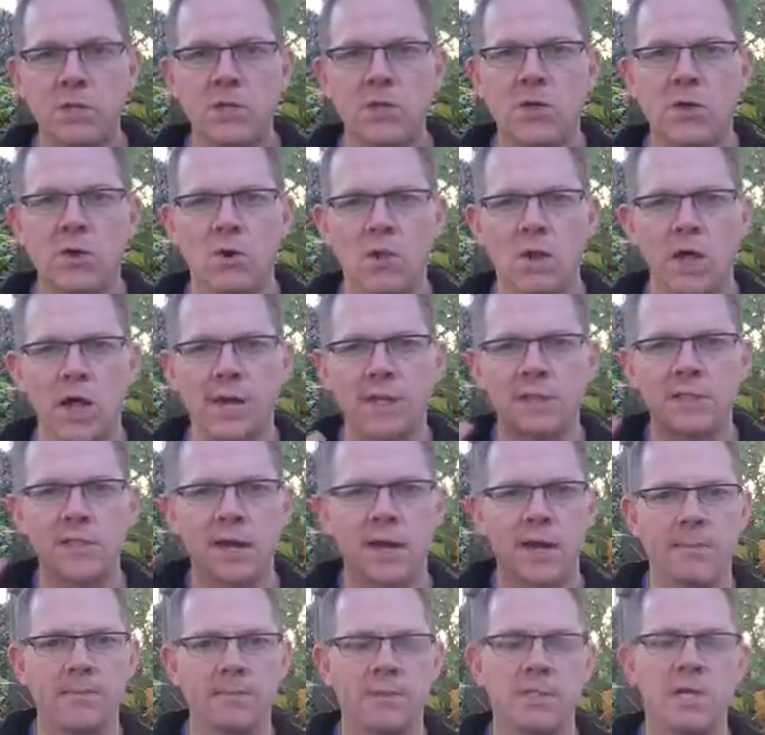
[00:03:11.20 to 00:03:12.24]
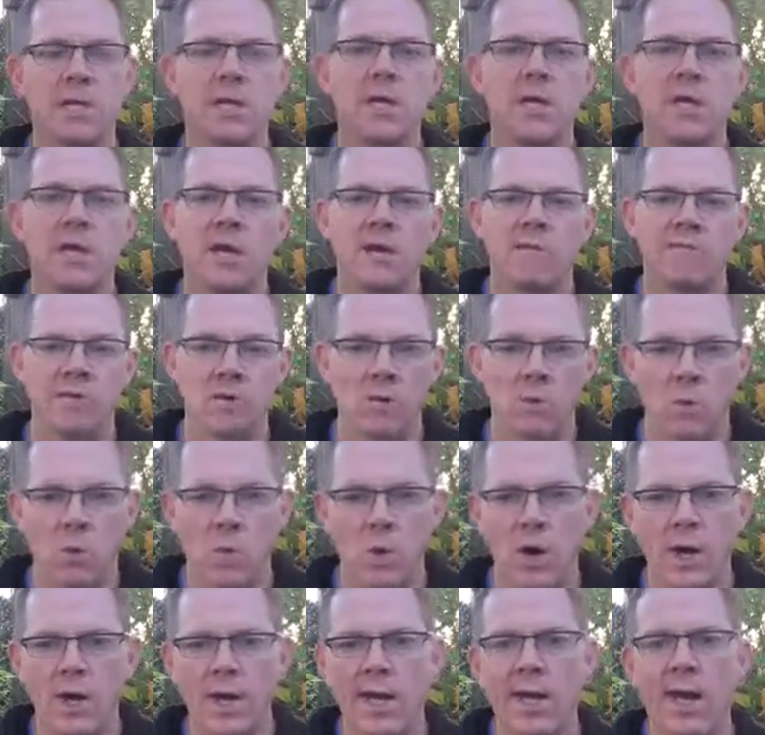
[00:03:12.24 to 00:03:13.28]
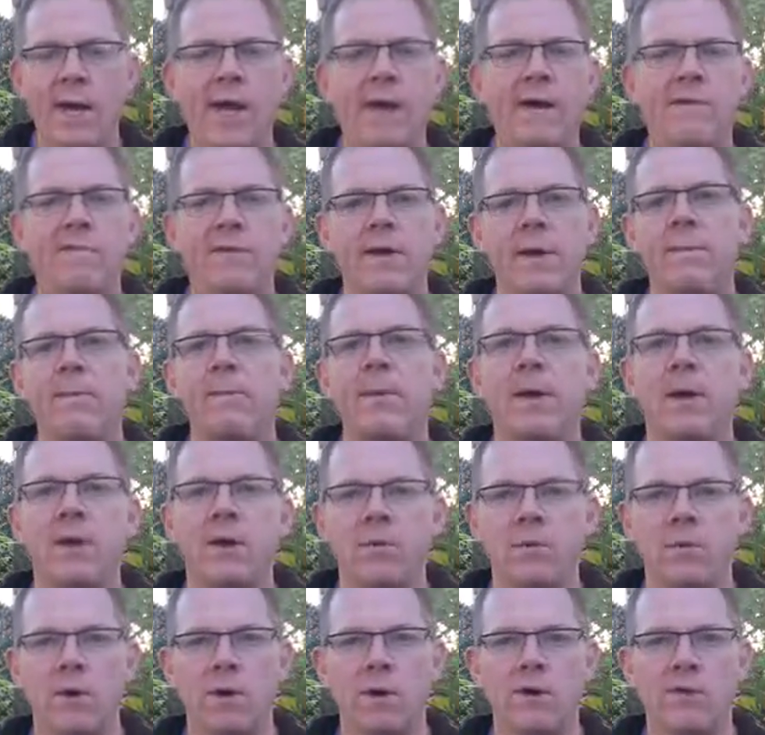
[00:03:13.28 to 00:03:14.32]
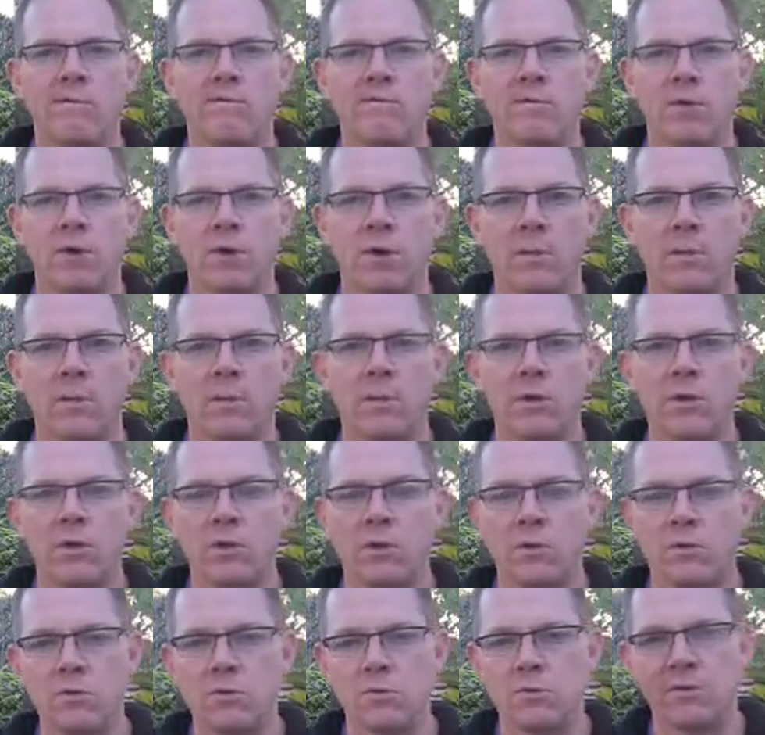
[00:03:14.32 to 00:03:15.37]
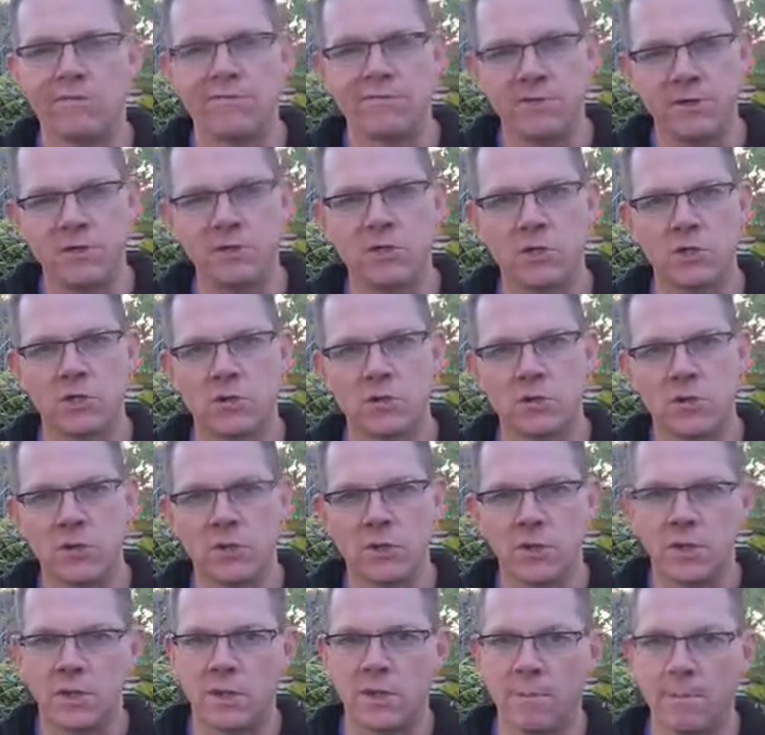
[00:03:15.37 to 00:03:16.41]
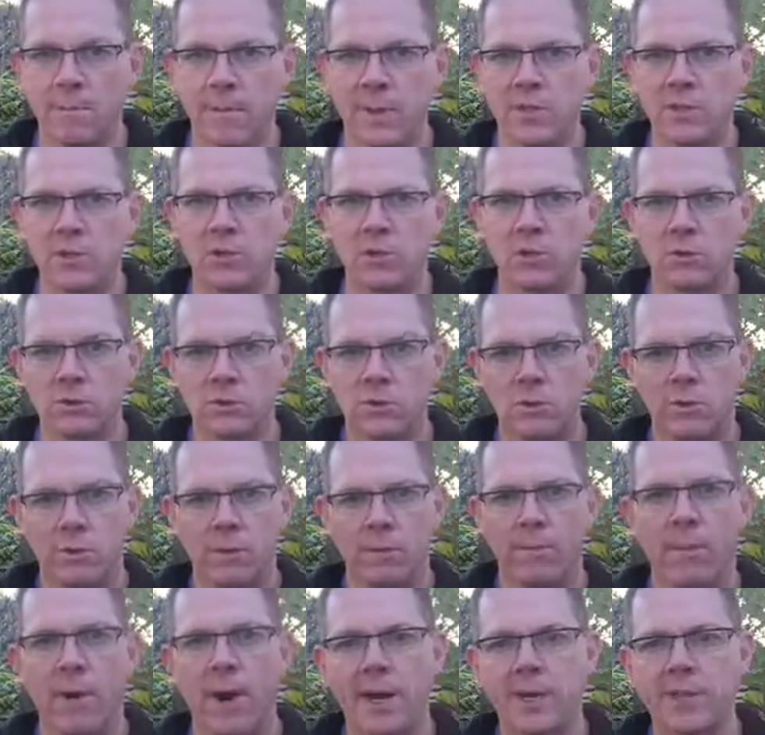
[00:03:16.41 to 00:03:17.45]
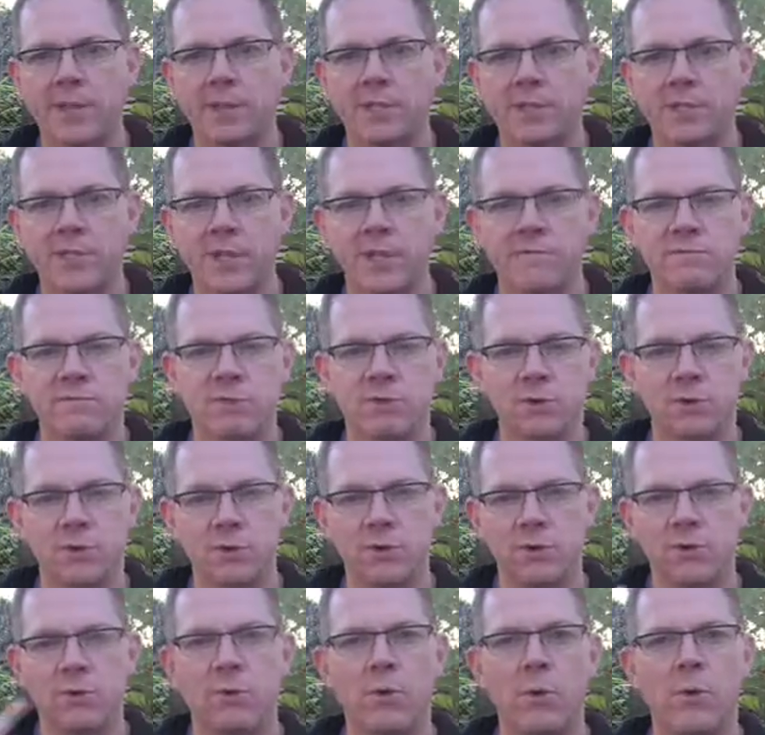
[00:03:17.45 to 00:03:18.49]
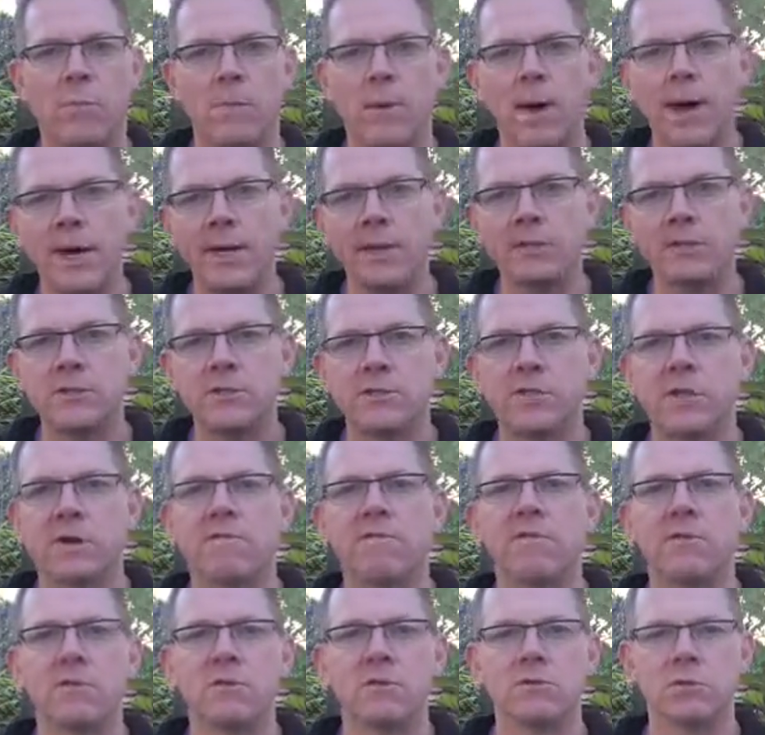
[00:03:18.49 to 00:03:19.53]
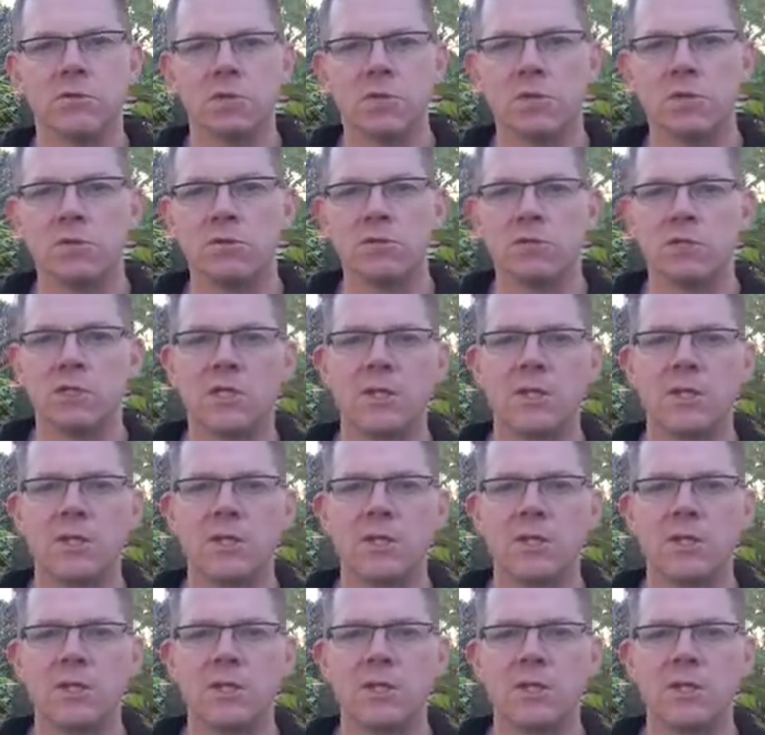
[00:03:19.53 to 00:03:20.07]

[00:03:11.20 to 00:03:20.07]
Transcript: You know, a lot of times, if you want to have that better running form, you need the mental to remind yourself. So you remind yourself of those cues.